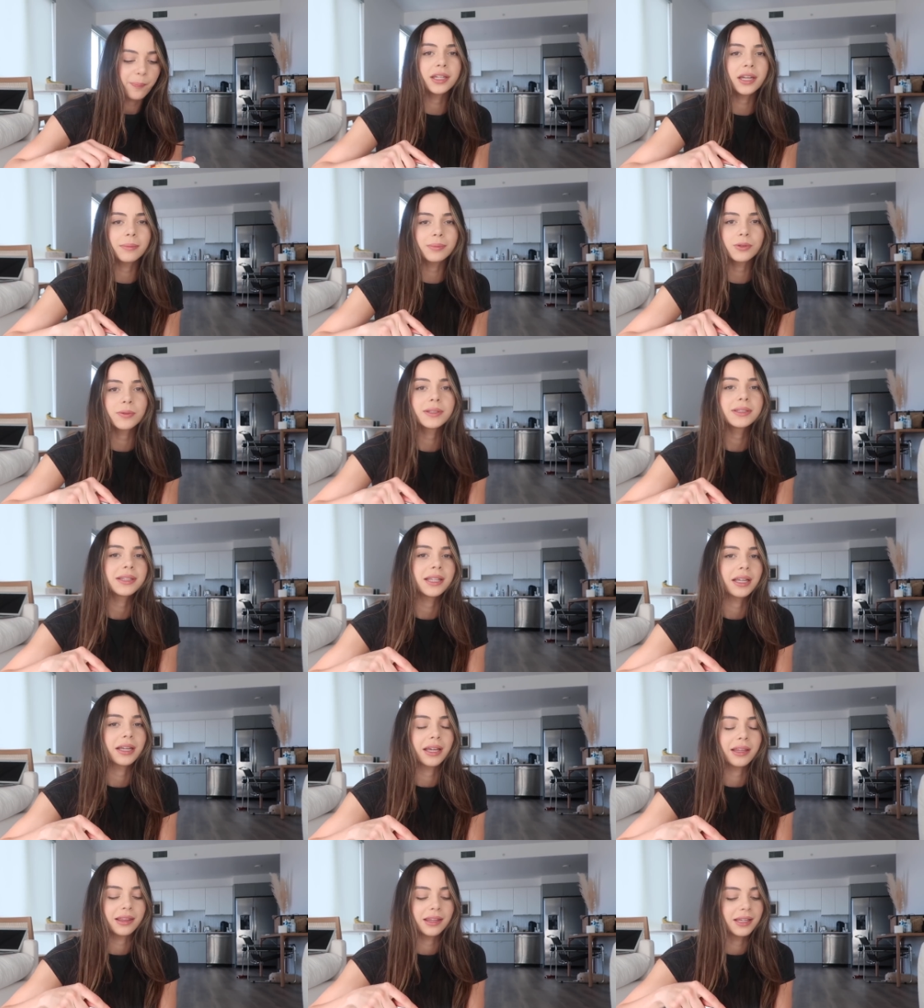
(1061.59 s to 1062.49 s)
The number one
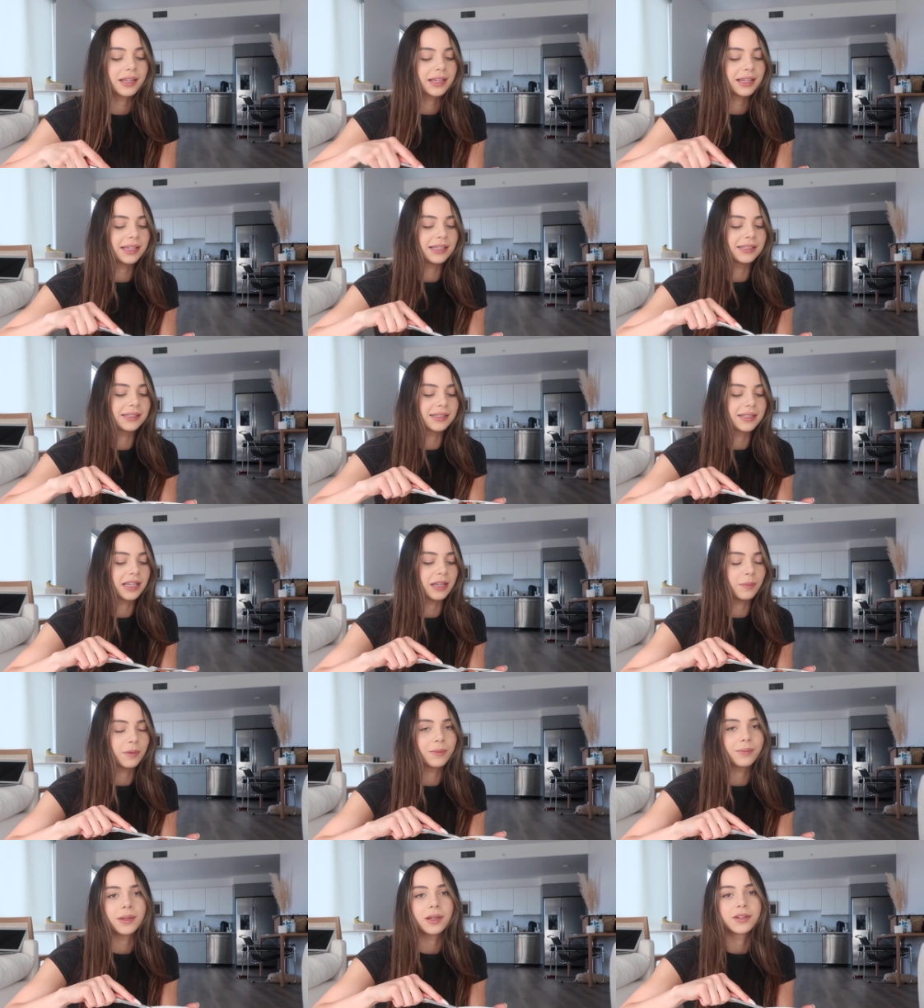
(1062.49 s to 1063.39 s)
thing I think is
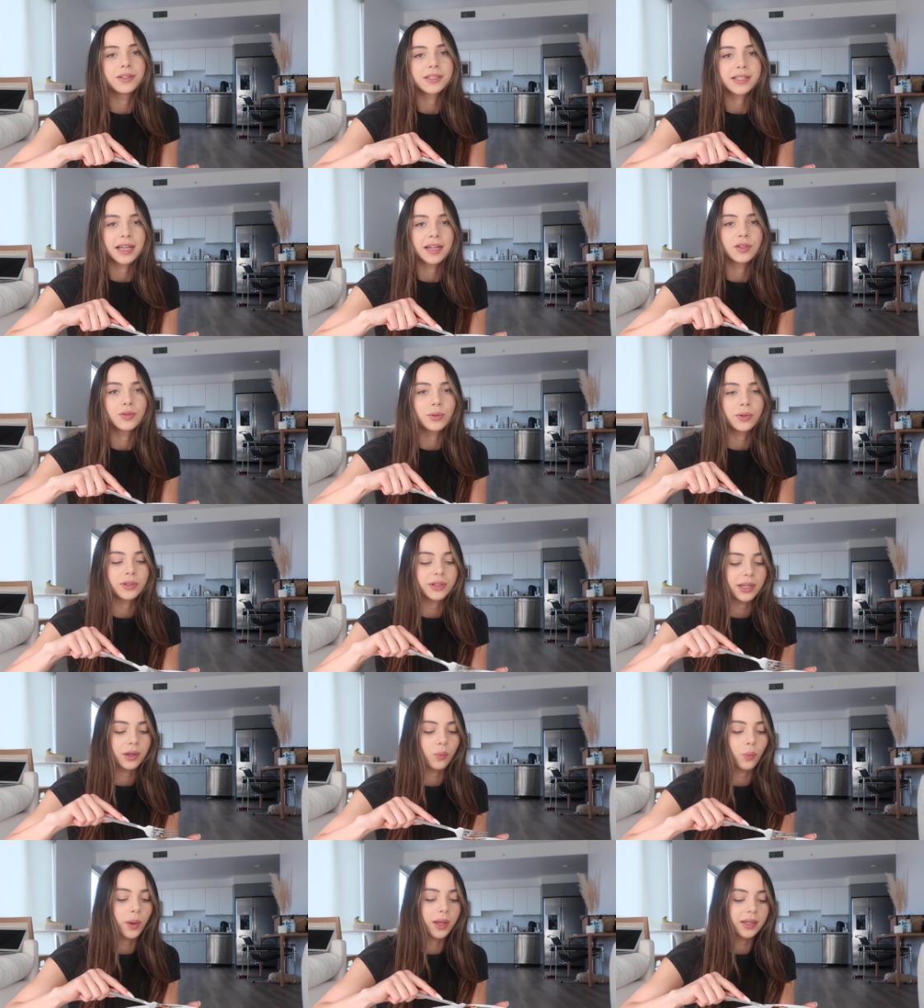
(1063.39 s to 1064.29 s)
keeping me on a schedule and
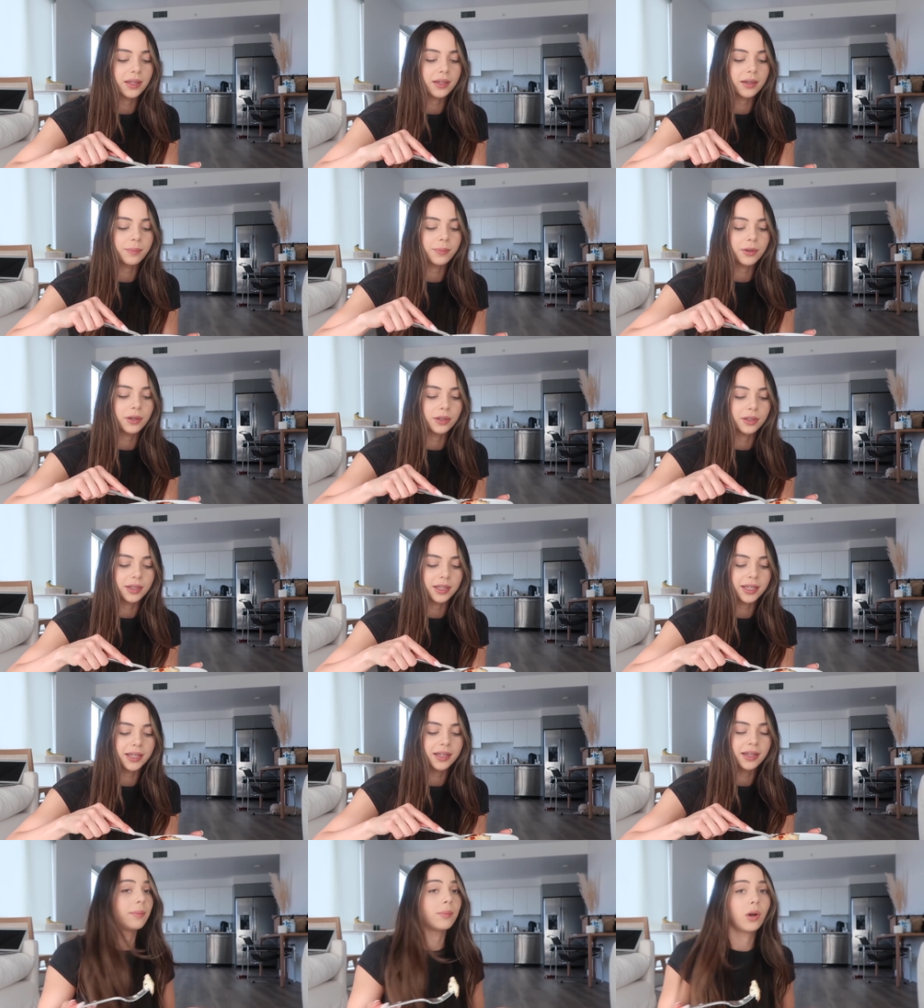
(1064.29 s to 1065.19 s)
like waking up
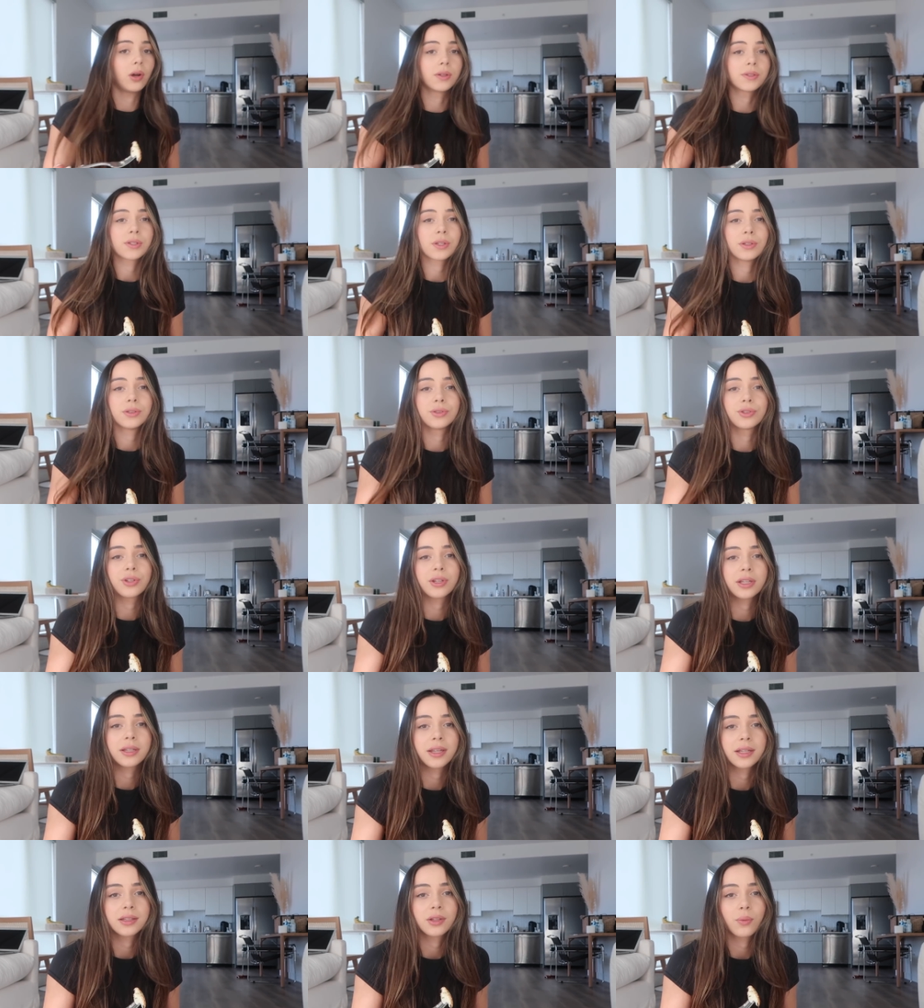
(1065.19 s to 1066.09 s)
early. I'm also
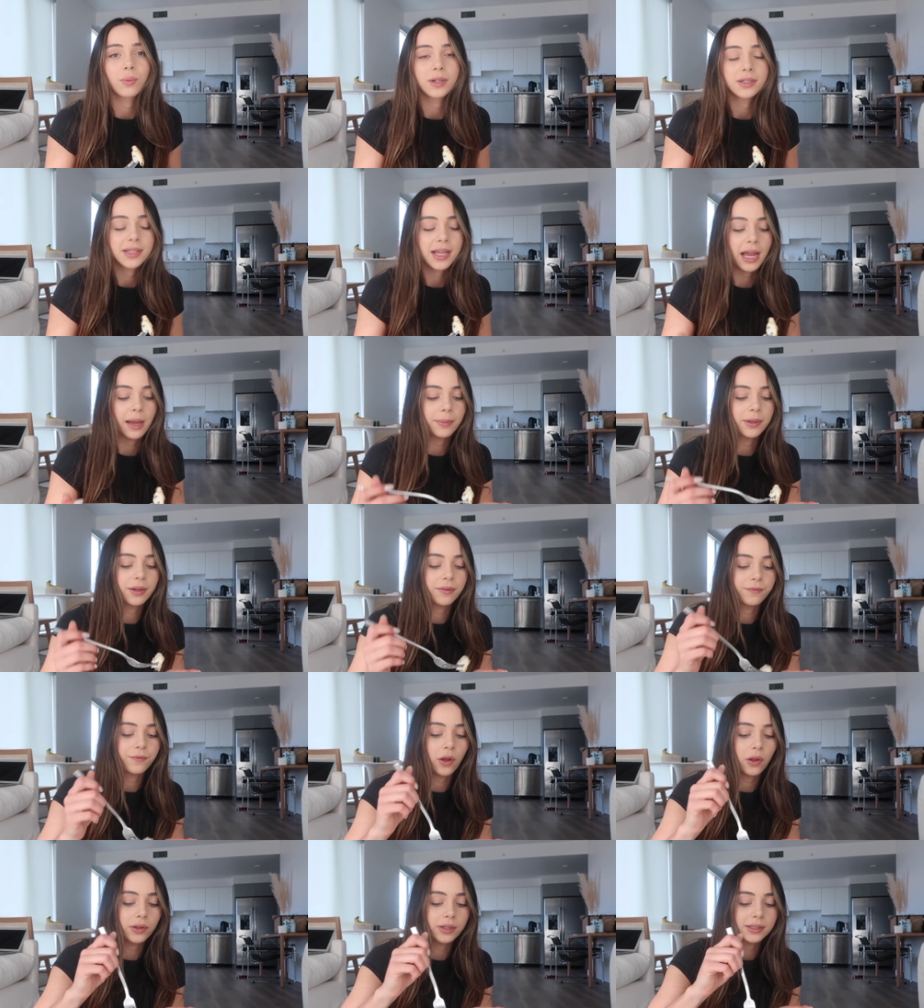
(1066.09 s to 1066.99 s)
usually in like the worst habit
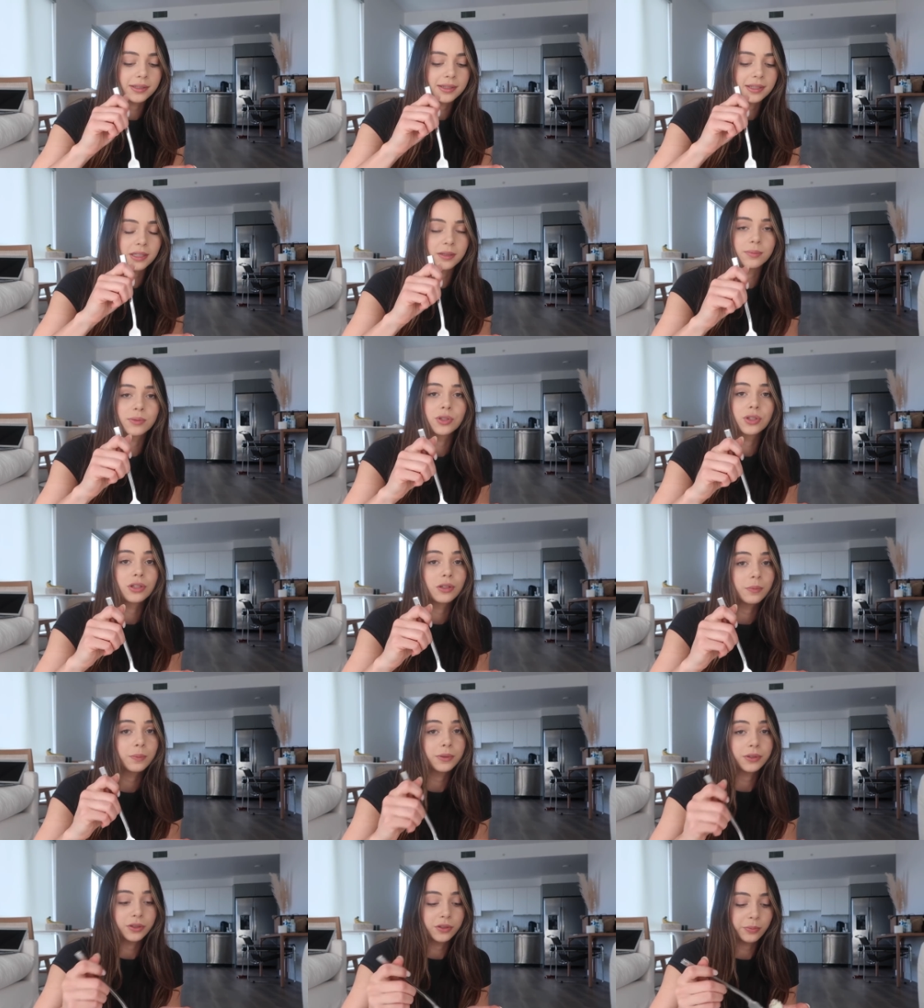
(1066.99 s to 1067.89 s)
of falling asleep
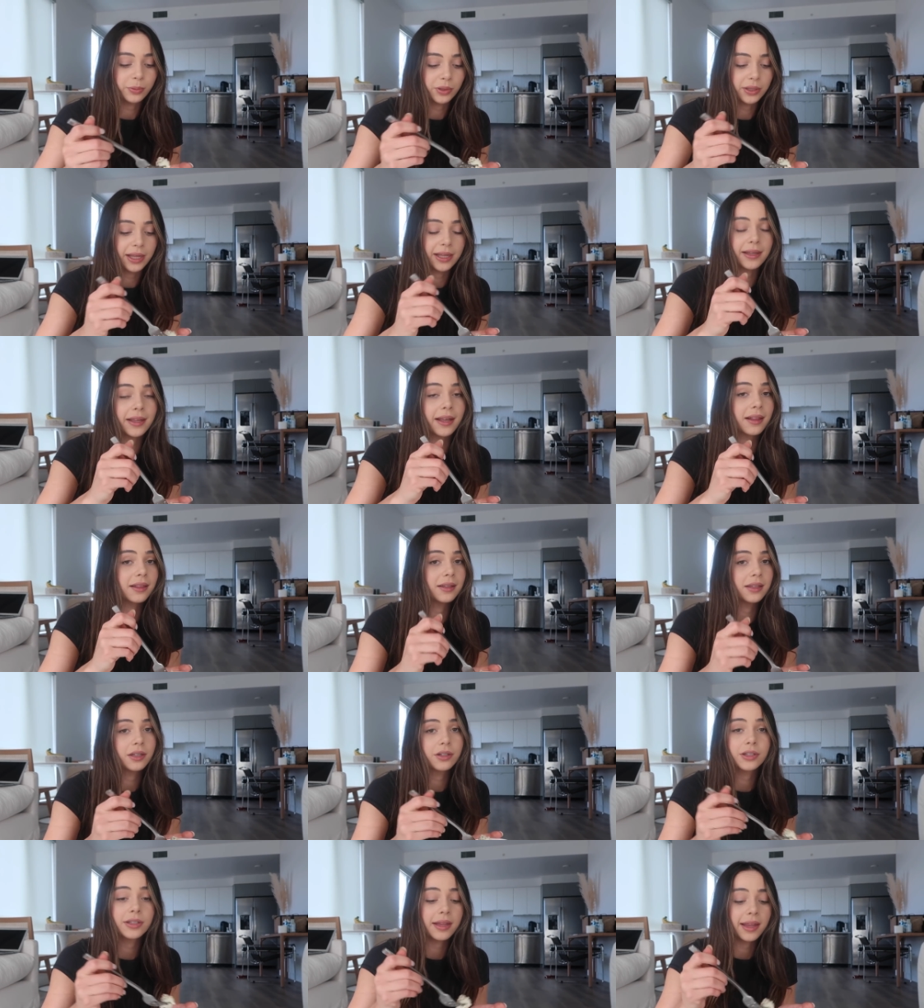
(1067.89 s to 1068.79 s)
super, super late, like
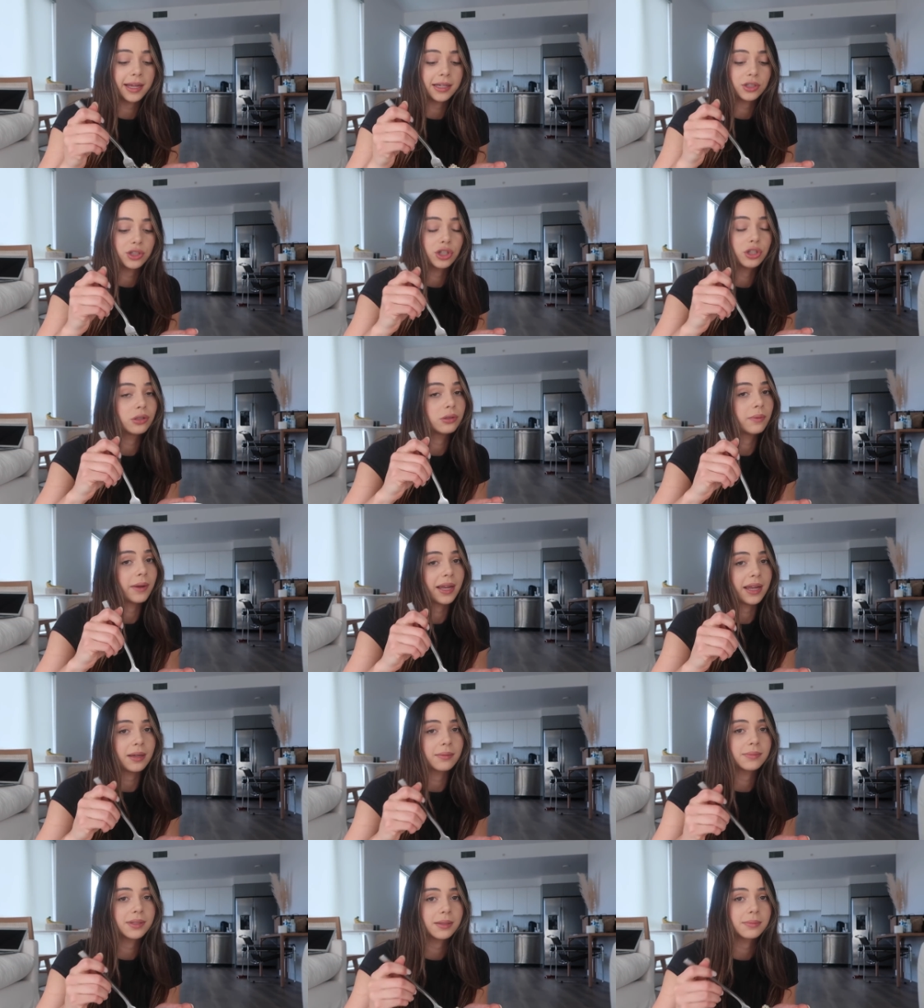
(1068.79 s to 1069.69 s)
literally like 2
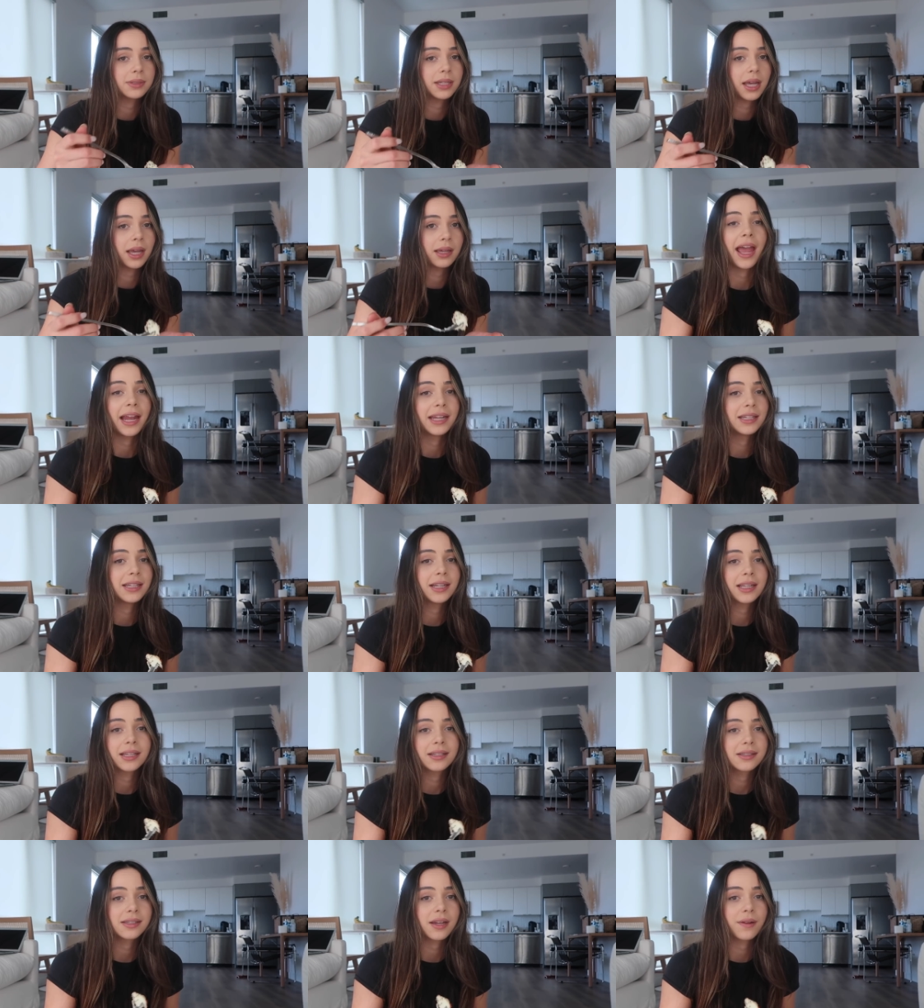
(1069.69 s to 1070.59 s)
a.m. sometimes,
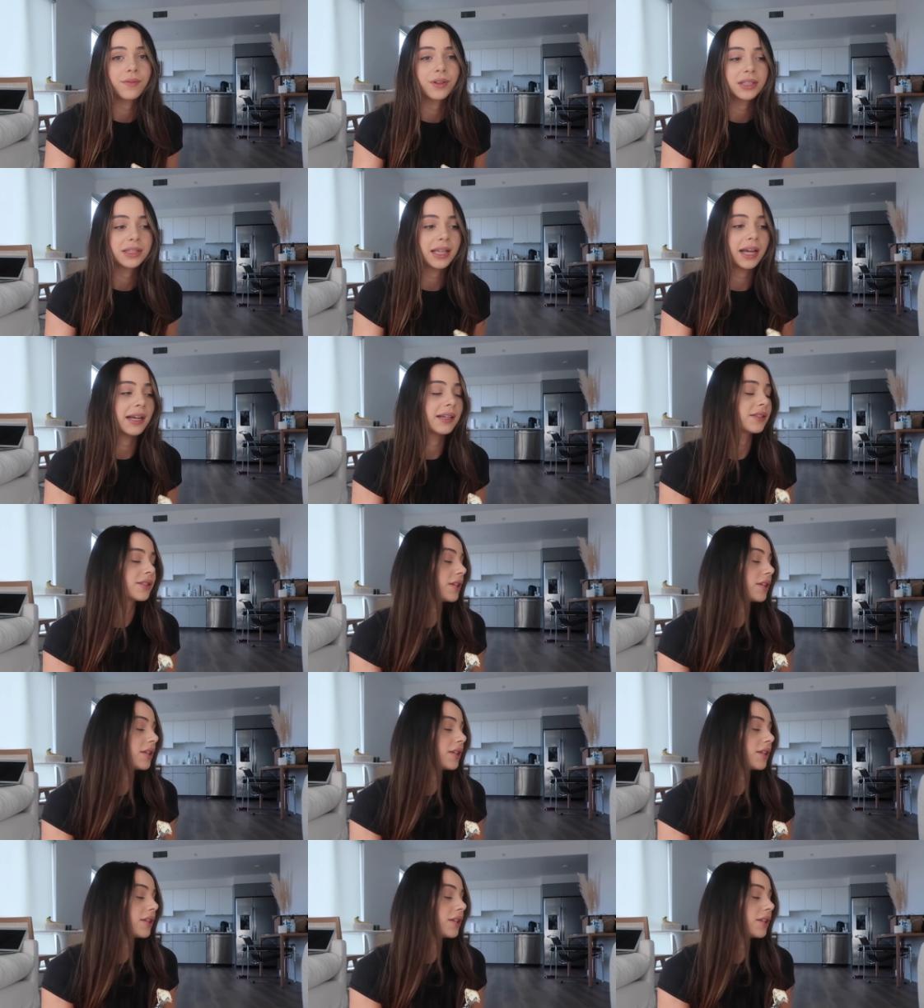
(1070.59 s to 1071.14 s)
editing and stuff like that.